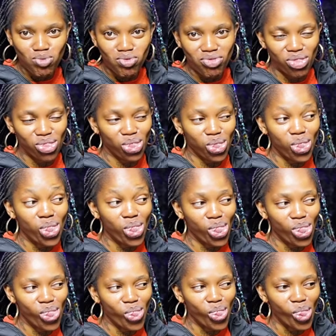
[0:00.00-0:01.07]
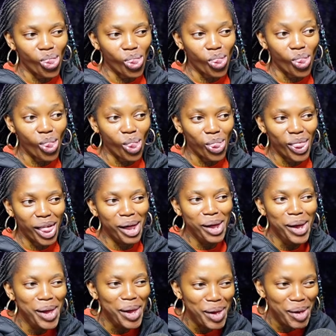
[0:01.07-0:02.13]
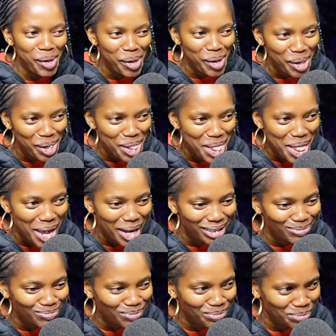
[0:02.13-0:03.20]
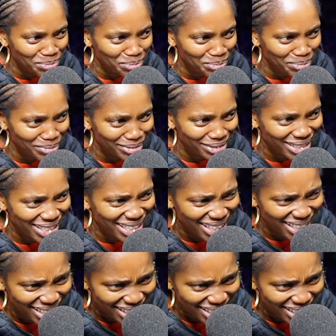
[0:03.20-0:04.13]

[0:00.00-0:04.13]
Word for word: stew. Mm. spend time too much for Nigeria, man.